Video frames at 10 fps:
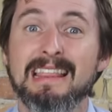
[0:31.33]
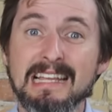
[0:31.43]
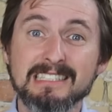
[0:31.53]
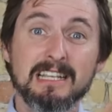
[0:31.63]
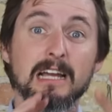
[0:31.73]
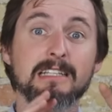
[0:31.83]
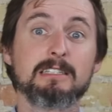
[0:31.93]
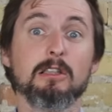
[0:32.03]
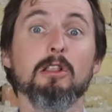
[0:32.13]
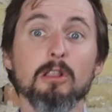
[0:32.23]
These
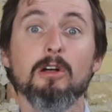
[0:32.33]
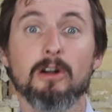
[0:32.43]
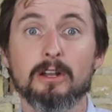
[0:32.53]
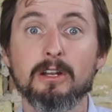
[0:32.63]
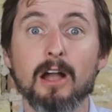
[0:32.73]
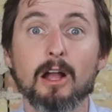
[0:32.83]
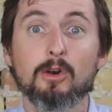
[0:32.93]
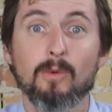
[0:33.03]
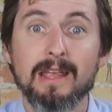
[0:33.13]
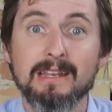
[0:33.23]
guys look a
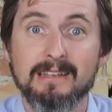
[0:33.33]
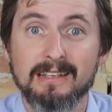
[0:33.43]
great